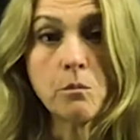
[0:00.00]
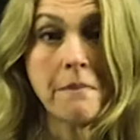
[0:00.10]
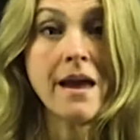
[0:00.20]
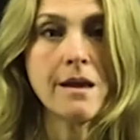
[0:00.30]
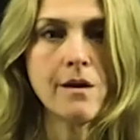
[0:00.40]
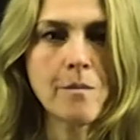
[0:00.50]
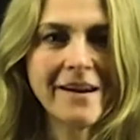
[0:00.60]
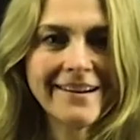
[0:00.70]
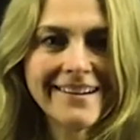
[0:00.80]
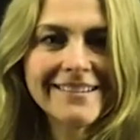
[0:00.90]
may or
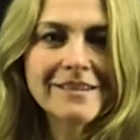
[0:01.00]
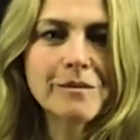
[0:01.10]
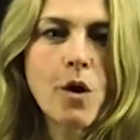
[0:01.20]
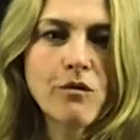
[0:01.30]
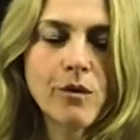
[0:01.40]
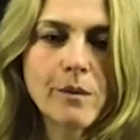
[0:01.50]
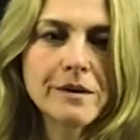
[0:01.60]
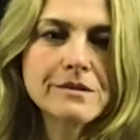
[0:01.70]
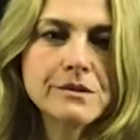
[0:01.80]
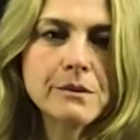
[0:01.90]
may not go
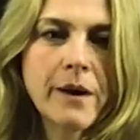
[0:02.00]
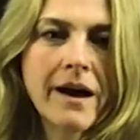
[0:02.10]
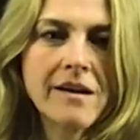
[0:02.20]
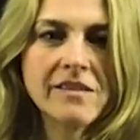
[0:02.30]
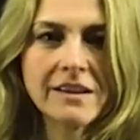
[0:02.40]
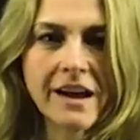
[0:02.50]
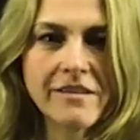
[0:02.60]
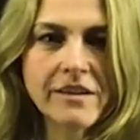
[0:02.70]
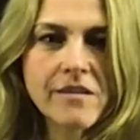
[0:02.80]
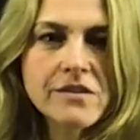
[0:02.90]
forward to have a
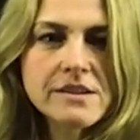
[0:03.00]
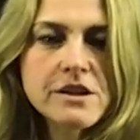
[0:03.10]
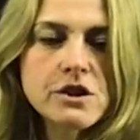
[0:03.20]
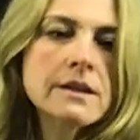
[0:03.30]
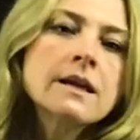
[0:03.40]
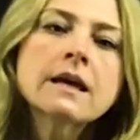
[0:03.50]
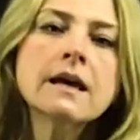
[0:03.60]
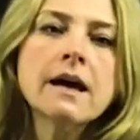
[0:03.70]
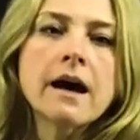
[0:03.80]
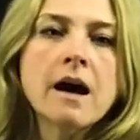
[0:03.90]
live conversation.
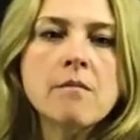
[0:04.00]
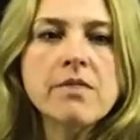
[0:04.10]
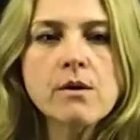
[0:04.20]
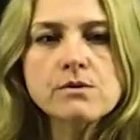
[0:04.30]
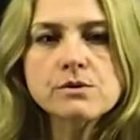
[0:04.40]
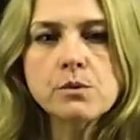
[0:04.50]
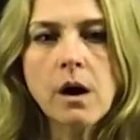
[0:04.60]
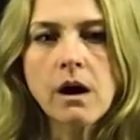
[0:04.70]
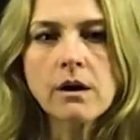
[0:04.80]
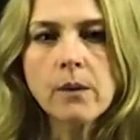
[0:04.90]
Those who
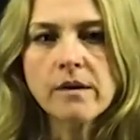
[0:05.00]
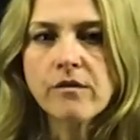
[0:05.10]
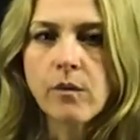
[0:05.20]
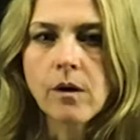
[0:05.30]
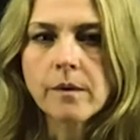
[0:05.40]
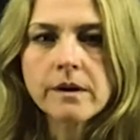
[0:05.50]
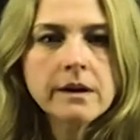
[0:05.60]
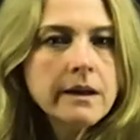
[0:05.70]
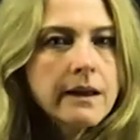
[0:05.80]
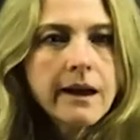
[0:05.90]
are going
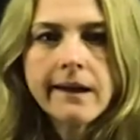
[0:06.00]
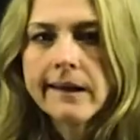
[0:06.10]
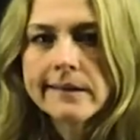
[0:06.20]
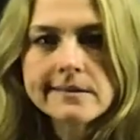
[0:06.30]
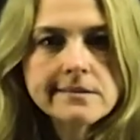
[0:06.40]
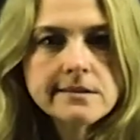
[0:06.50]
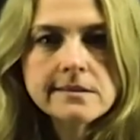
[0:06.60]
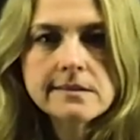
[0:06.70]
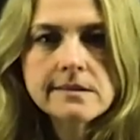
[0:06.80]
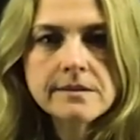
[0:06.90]
forward, it's
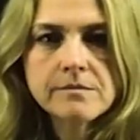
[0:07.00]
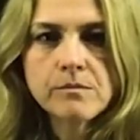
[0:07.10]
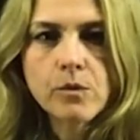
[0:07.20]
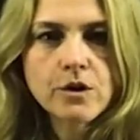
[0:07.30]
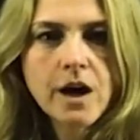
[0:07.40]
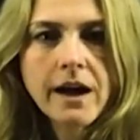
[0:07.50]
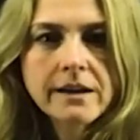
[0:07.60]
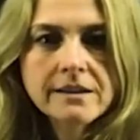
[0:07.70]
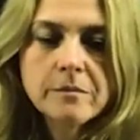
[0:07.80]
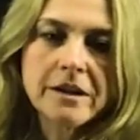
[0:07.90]
just more
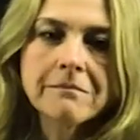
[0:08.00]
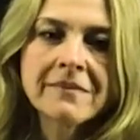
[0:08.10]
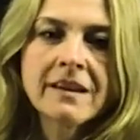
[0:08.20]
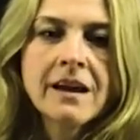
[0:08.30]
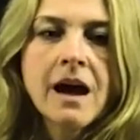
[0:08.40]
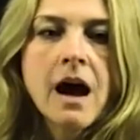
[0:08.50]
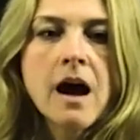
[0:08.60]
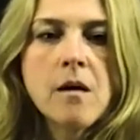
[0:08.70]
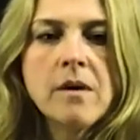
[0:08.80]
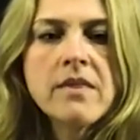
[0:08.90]
talking to me.
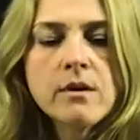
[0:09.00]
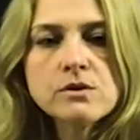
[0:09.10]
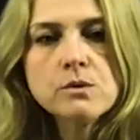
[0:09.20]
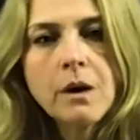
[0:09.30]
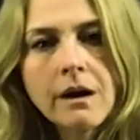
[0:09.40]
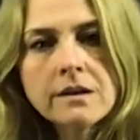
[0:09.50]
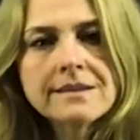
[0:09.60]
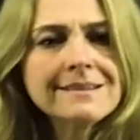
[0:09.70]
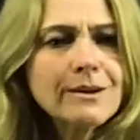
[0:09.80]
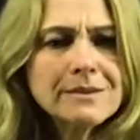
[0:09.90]
And those who
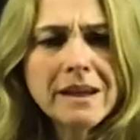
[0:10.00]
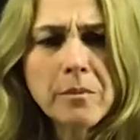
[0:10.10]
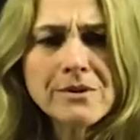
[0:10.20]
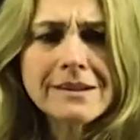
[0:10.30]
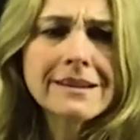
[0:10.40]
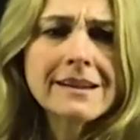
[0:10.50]
aren't, don't take it personally.